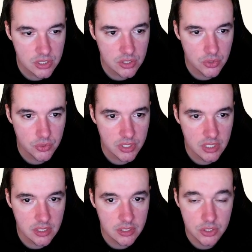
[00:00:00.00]
you
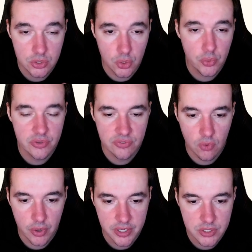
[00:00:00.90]
the GUI for it.